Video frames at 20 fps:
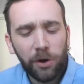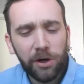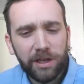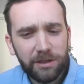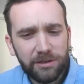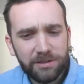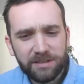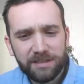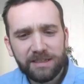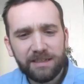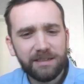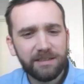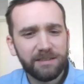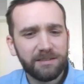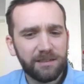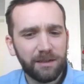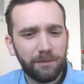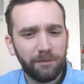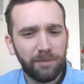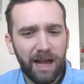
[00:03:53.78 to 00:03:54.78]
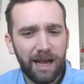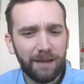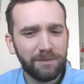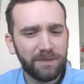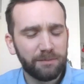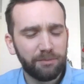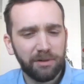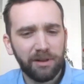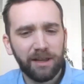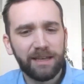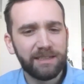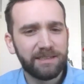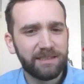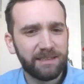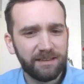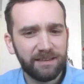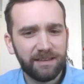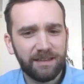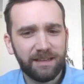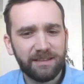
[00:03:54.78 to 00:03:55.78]
where do you see Sublime's place
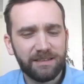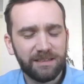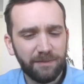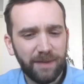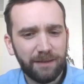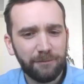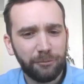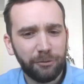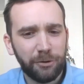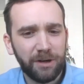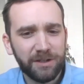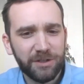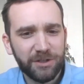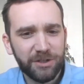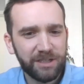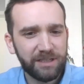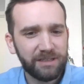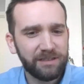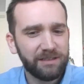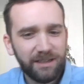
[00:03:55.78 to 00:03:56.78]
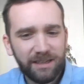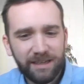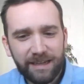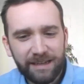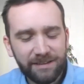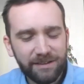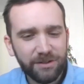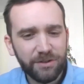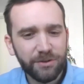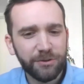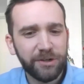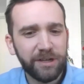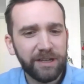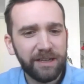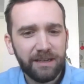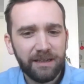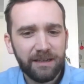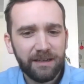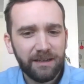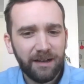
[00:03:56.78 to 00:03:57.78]
in, in the cement production
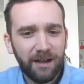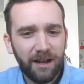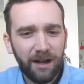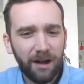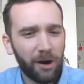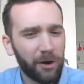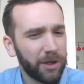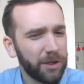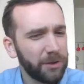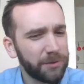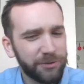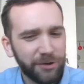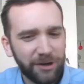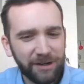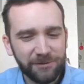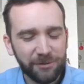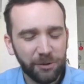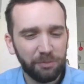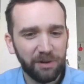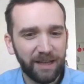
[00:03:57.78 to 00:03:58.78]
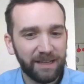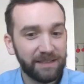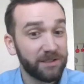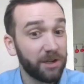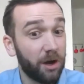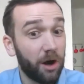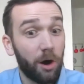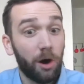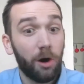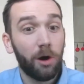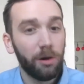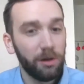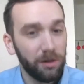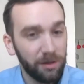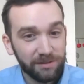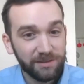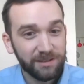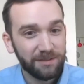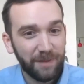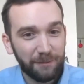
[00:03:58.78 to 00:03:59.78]
industry? Uh, are you trying to replace
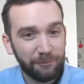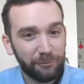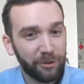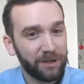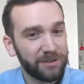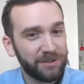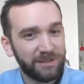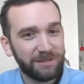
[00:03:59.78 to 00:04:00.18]
all cement